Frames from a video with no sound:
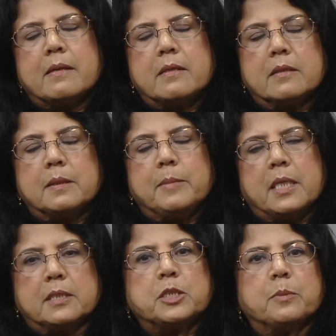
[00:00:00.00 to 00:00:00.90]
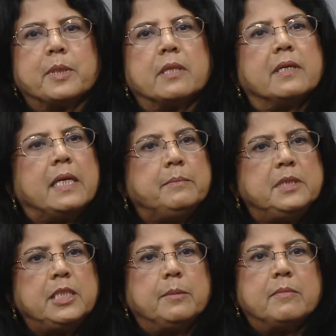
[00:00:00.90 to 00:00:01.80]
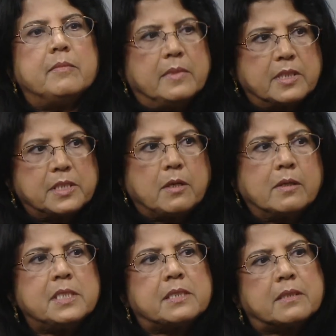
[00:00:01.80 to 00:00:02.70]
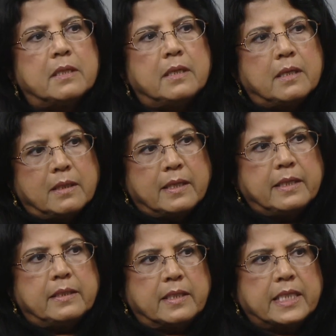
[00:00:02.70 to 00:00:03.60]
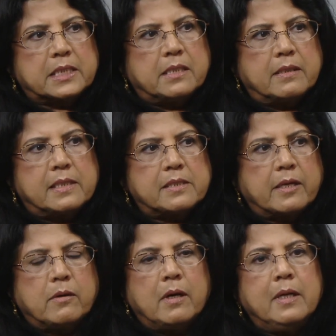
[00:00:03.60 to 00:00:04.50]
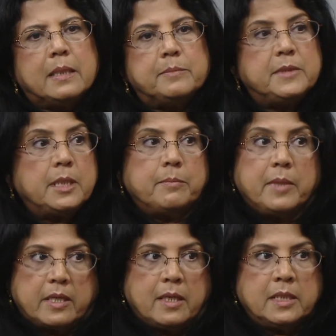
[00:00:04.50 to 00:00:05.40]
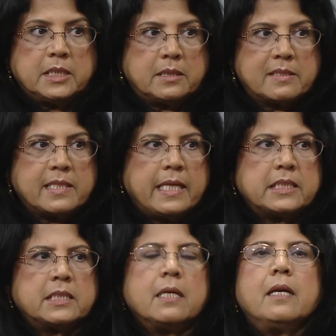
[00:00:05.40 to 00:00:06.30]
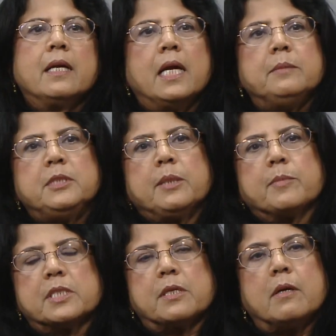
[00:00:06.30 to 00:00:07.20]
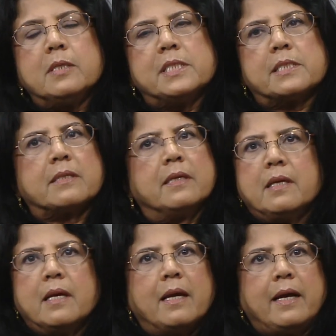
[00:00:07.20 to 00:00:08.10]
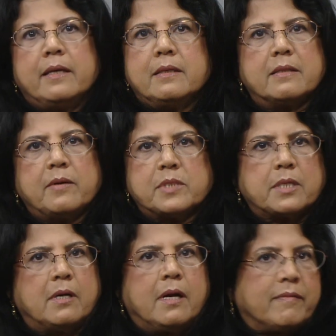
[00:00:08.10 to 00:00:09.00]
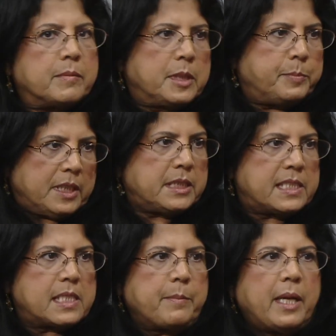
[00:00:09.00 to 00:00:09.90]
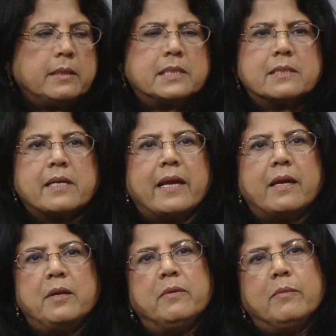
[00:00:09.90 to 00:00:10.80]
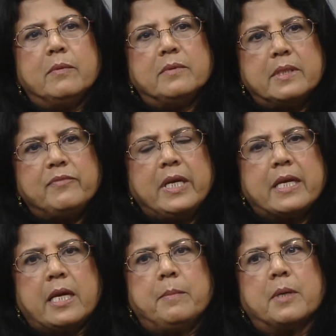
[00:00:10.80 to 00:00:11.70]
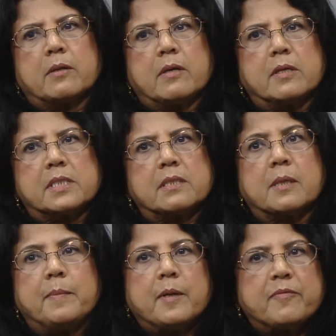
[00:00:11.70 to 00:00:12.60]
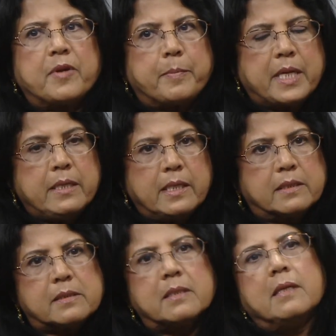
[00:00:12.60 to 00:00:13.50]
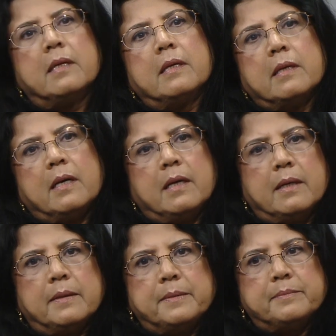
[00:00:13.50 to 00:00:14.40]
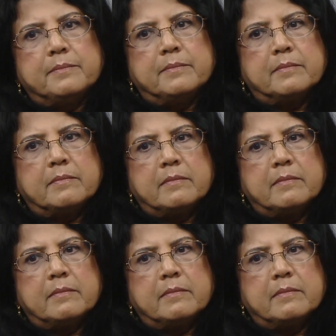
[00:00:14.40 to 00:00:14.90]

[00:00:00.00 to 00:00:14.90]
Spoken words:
not the Bellagio, but the MGM Resorts International, as they call, MGM Mirage/MGM Resorts. And there was a call from the purchasing manager saying, we came across a couple of your paintings, and